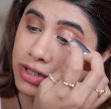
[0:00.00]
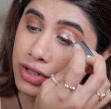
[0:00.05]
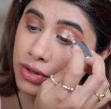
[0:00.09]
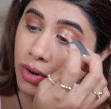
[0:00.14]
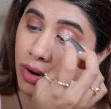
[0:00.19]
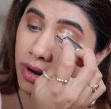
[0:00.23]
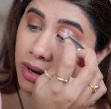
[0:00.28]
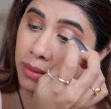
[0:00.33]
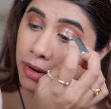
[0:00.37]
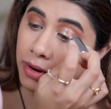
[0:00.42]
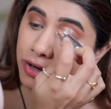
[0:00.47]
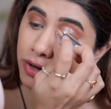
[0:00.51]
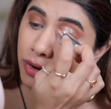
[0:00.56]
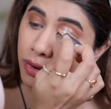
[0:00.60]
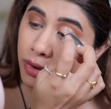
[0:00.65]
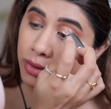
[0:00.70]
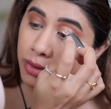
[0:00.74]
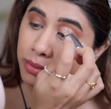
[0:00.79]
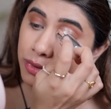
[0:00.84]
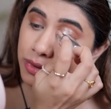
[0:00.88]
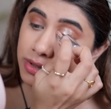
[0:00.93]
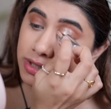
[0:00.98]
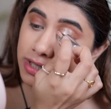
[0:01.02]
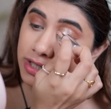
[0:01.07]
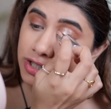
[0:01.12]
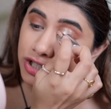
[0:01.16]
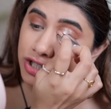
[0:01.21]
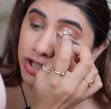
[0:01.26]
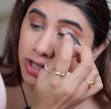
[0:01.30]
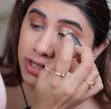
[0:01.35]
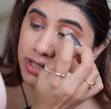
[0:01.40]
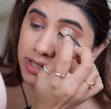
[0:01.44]
It's all about your hormones
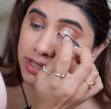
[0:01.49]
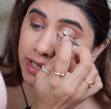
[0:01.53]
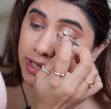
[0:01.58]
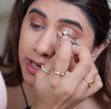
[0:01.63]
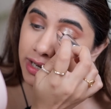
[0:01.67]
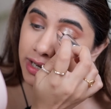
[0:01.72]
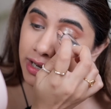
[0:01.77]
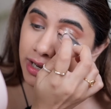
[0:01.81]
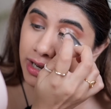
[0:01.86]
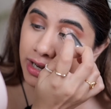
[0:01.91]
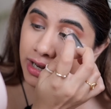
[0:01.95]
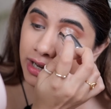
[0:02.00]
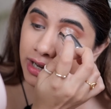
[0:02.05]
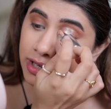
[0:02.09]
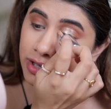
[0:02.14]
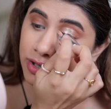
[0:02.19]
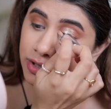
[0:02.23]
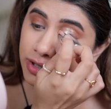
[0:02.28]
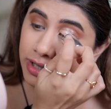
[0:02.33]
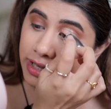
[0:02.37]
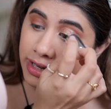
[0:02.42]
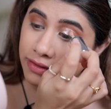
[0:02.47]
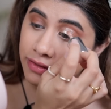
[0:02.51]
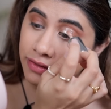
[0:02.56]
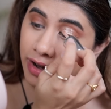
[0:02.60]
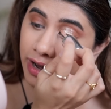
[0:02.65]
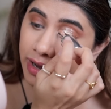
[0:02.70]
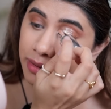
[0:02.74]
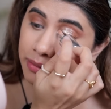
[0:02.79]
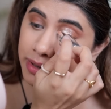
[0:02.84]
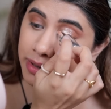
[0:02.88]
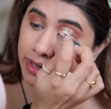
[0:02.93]
adjusting to the
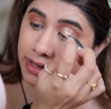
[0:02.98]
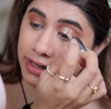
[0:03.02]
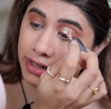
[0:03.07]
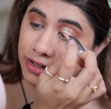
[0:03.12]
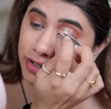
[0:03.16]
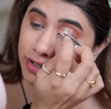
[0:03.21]
environment.